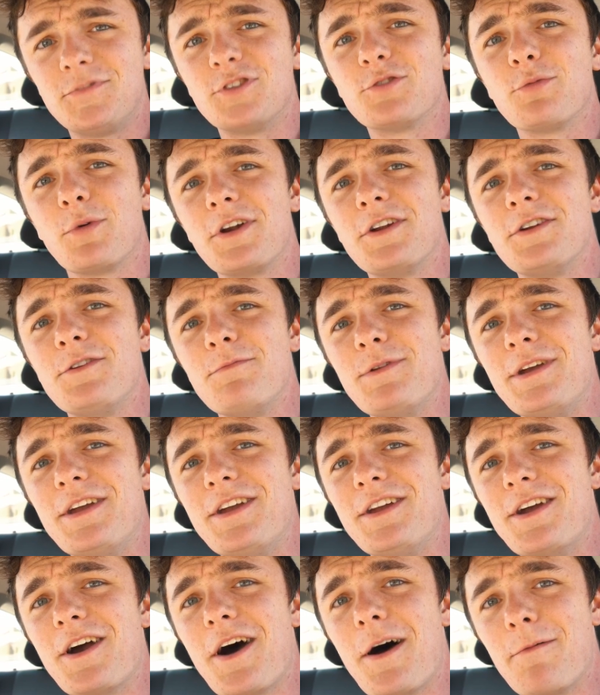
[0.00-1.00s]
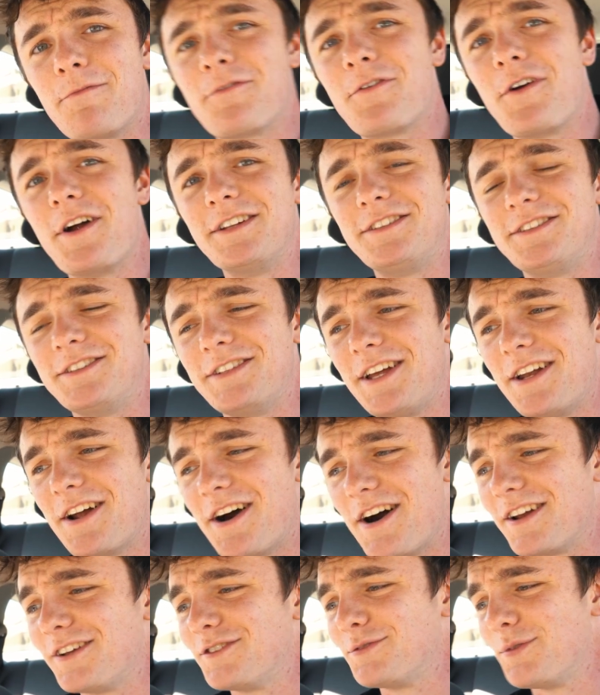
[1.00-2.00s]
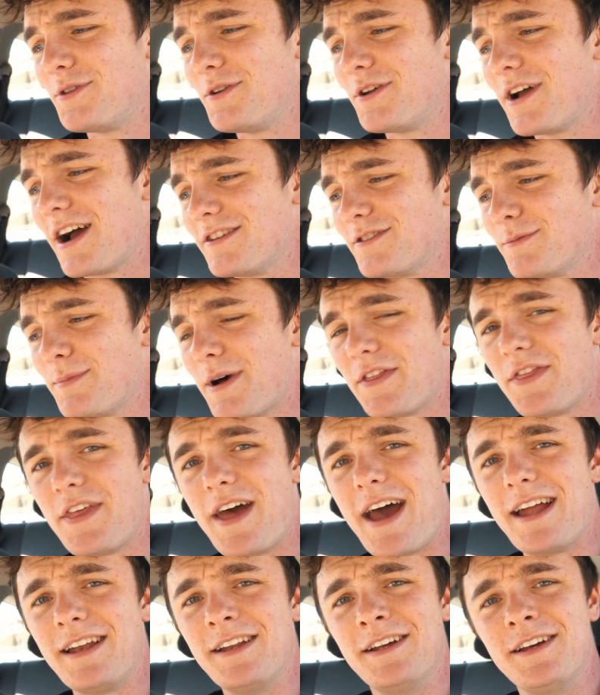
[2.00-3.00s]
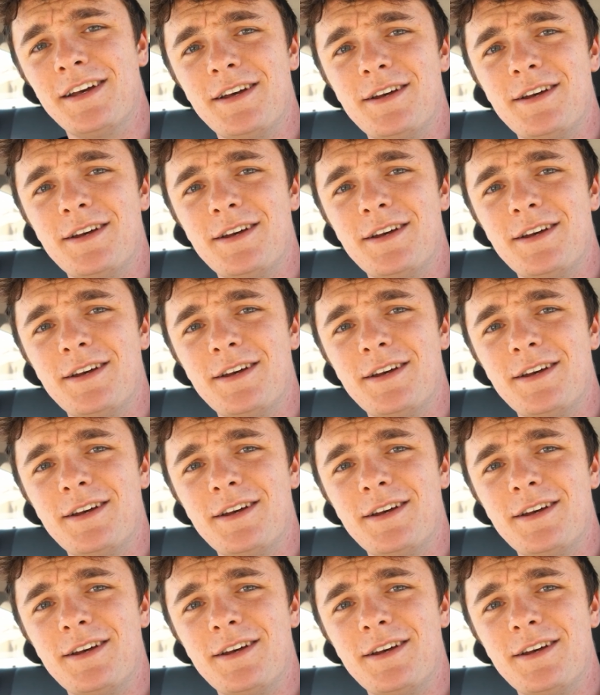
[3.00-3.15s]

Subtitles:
Just wanted to be upfront and honest with you guys about that